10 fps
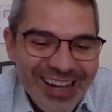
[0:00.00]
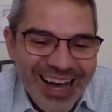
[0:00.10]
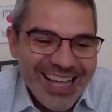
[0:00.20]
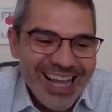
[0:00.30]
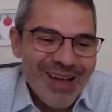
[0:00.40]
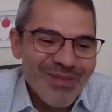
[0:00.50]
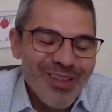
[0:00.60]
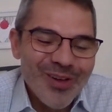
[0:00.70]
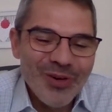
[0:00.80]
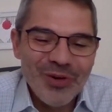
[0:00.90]
I, I'm a
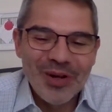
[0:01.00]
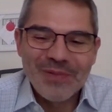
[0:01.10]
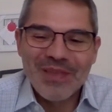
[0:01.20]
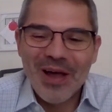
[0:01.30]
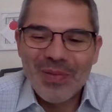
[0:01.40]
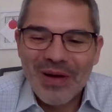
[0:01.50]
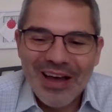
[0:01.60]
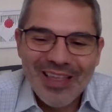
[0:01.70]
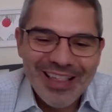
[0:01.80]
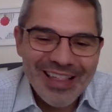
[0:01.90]
little creeped out by this.